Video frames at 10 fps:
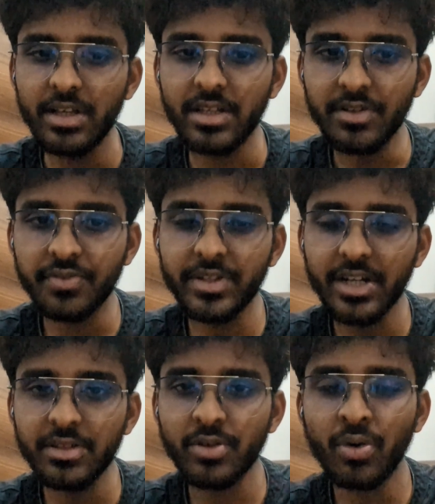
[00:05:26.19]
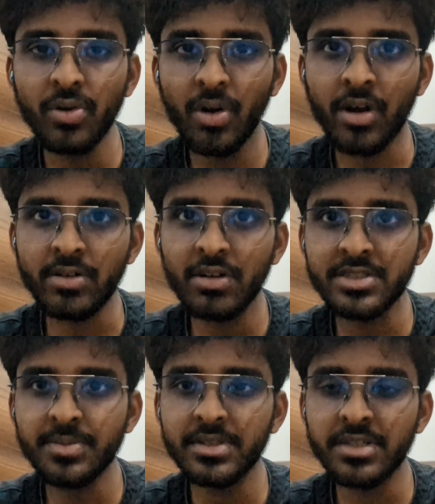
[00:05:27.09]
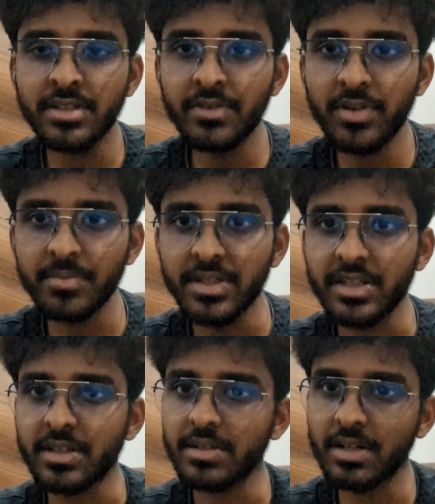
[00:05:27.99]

If there is no acknowledgement received from the